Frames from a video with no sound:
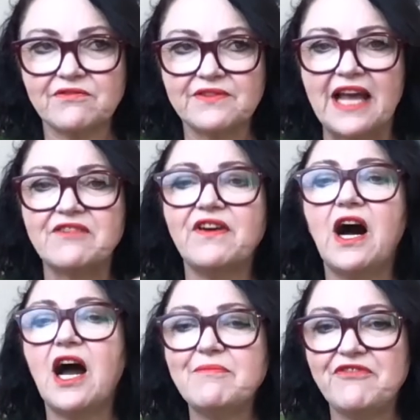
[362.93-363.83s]
that
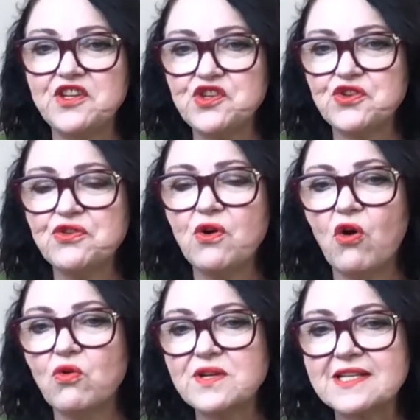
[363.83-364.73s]
vibe for you,
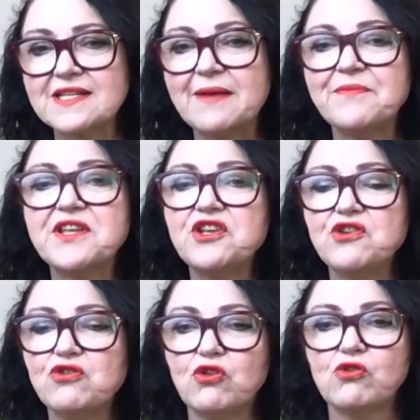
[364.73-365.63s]
or was it something that
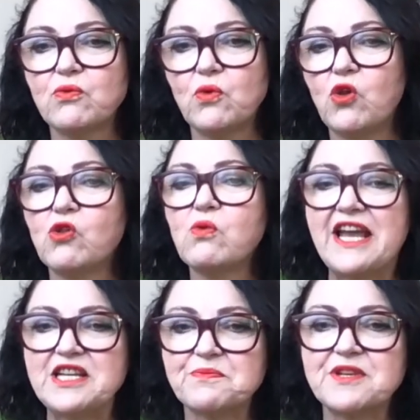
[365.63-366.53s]
you'd all,
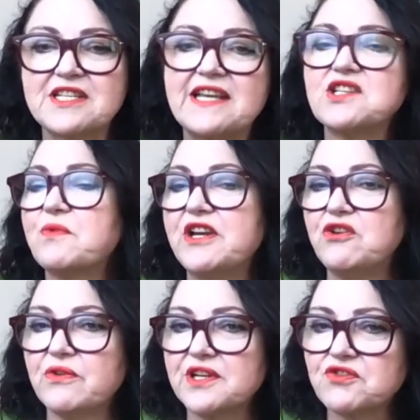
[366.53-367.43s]
always possess when
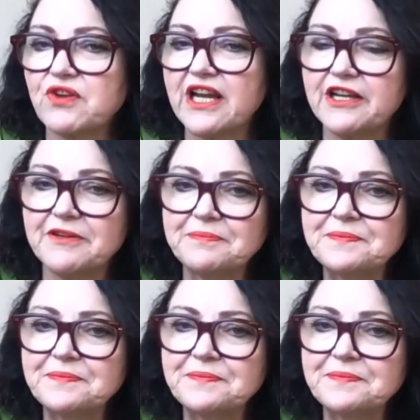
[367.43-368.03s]
you were in Australia?